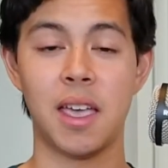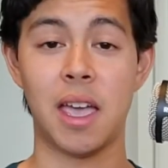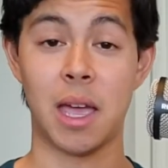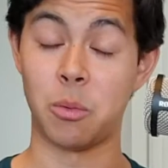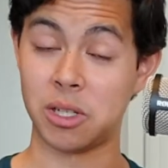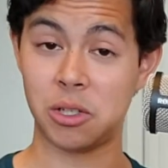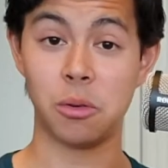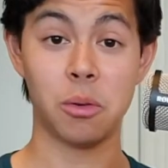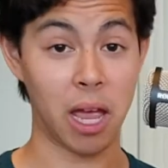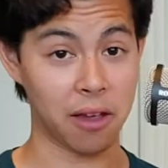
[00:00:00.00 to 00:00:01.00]
And once
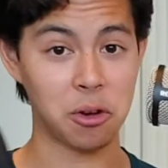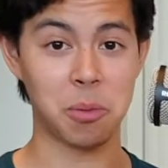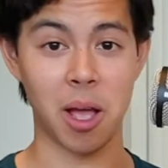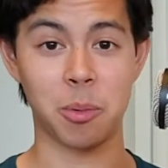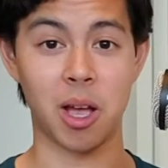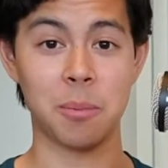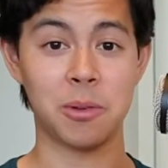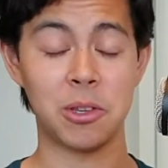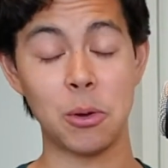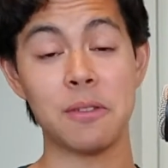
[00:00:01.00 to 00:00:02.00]
you have your plop cup,
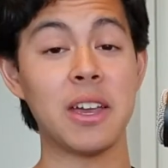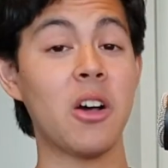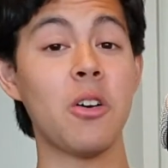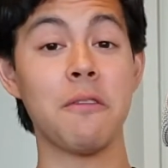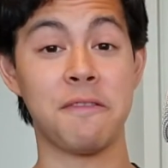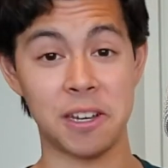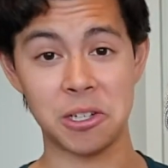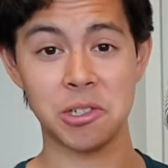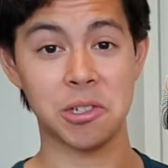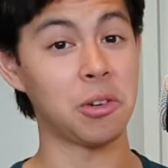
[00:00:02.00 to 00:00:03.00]
you have now
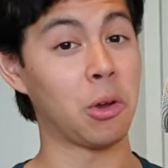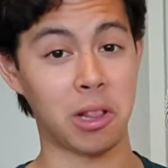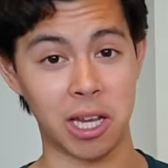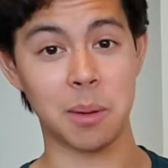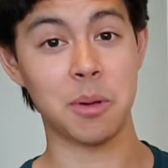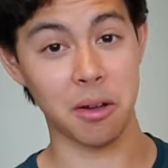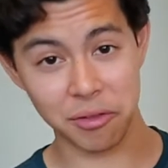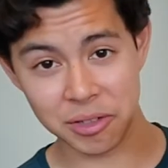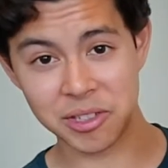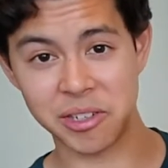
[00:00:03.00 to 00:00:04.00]
finished your cleanup of the
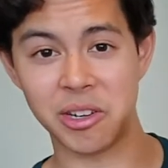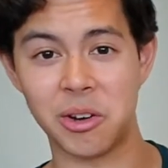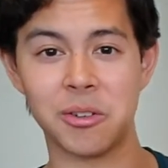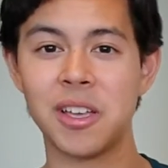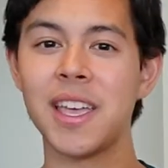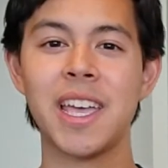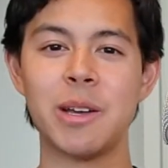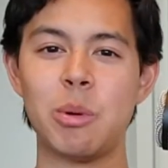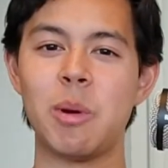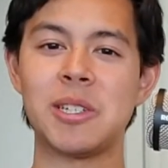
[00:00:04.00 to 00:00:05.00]
studio.
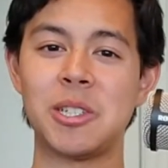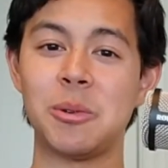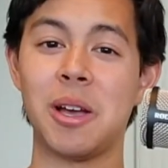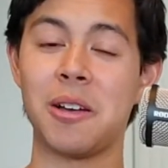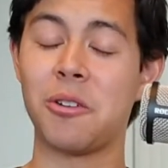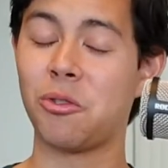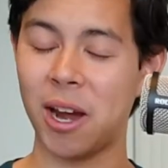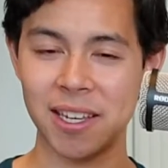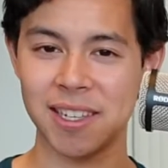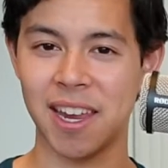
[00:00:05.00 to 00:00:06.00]
We wish you a
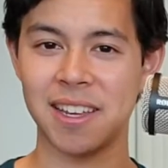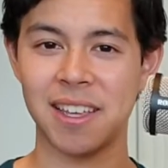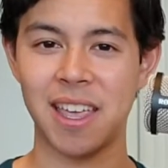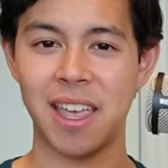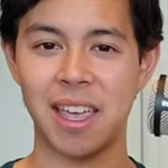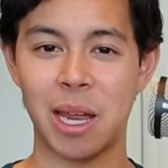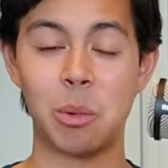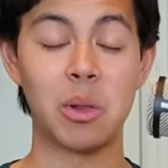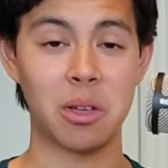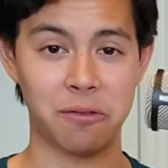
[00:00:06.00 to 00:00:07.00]
great day, and we
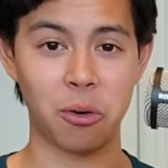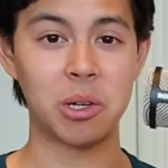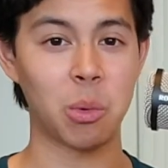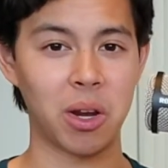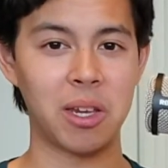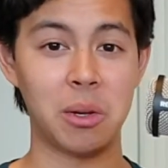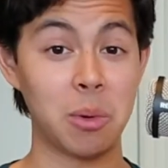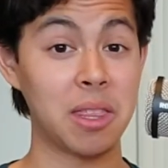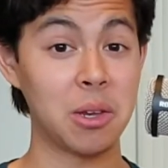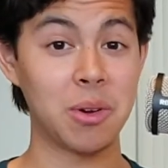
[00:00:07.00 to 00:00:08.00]
look forward to working
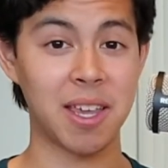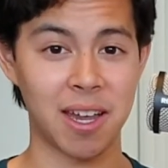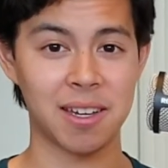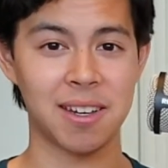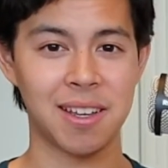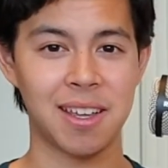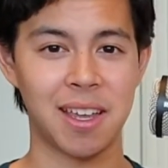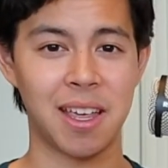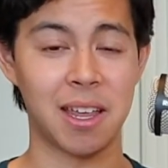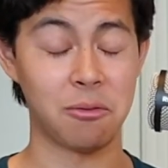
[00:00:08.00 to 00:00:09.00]
with you again
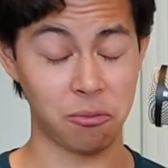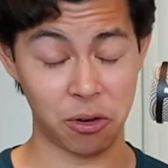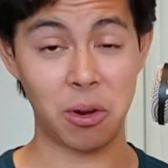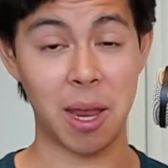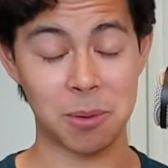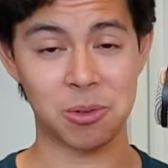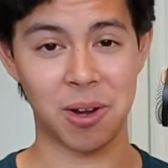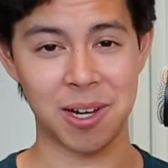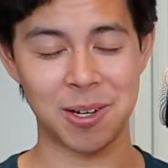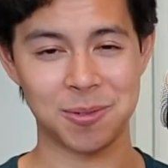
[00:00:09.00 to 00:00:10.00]
at ViewCampus Radio.